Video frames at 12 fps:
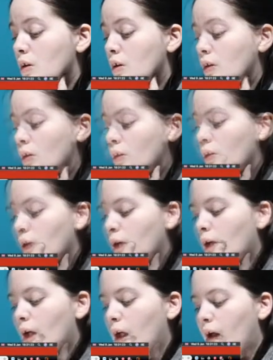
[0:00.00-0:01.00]

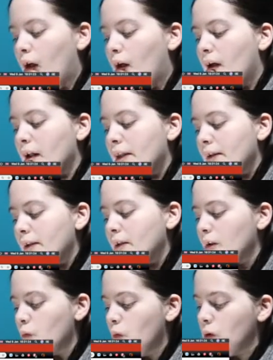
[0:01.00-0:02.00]
I
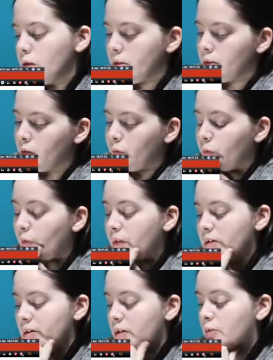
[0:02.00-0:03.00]
think I want to go for
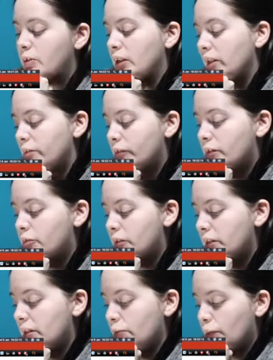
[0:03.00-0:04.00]
the silver-leafed tree